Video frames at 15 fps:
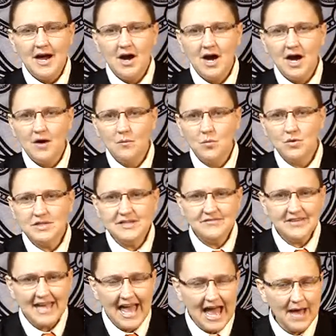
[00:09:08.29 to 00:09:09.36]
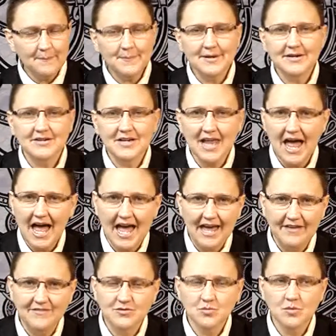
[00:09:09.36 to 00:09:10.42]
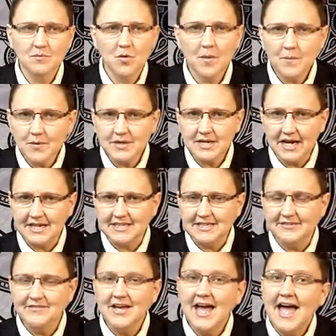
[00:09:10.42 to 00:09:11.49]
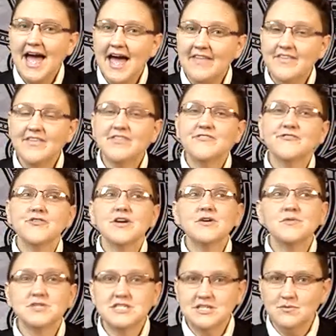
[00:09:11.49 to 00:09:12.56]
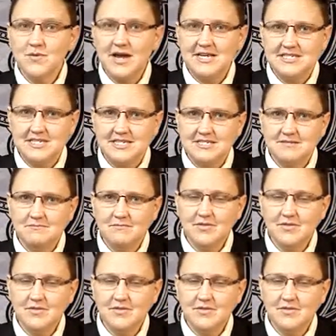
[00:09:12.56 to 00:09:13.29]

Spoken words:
We're living happier lives, we're more productive, and then the frequency raises.